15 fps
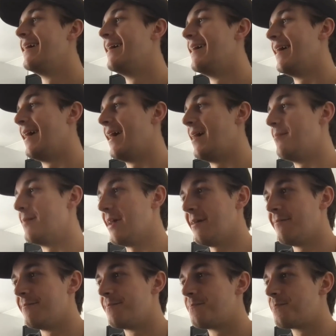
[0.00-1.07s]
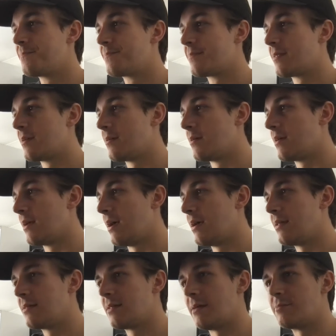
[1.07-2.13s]
But yeah,
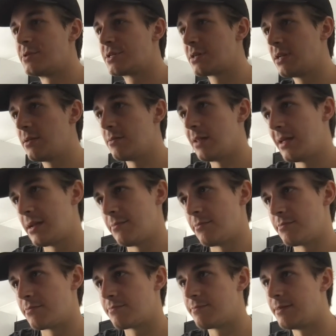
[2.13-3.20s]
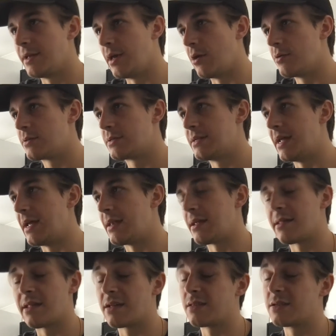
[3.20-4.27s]
I'm just gonna let it play out to the end. I
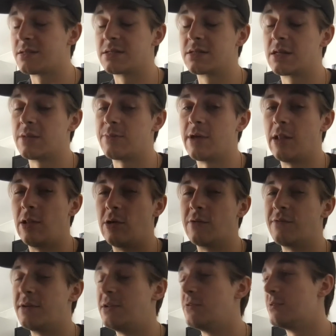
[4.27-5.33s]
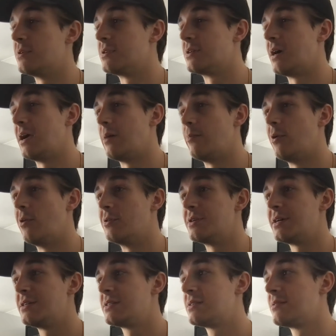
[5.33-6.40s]
think this is gonna be a long video, which I
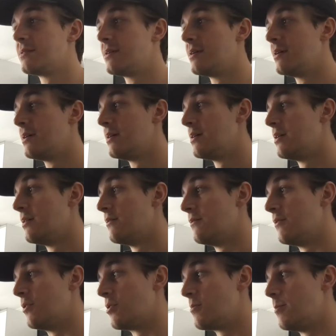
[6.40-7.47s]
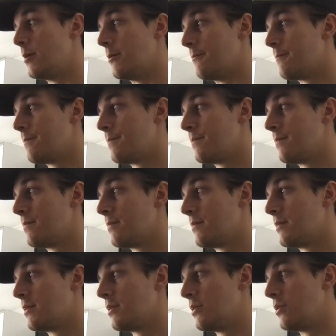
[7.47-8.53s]
apologise for, but
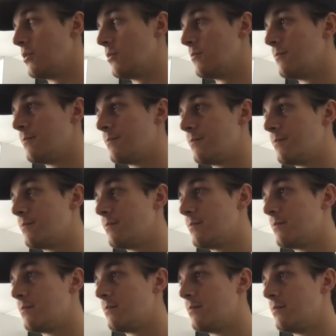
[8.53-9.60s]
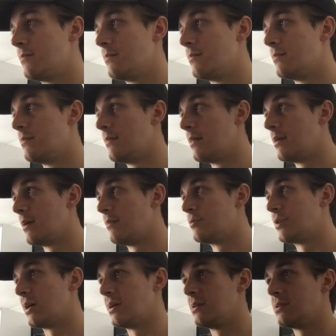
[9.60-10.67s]
you know, I'm
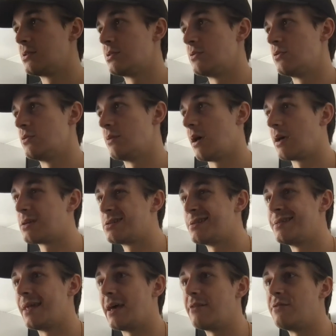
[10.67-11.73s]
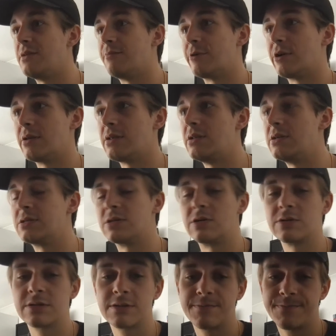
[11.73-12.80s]
trying to actually dive deeper into these songs,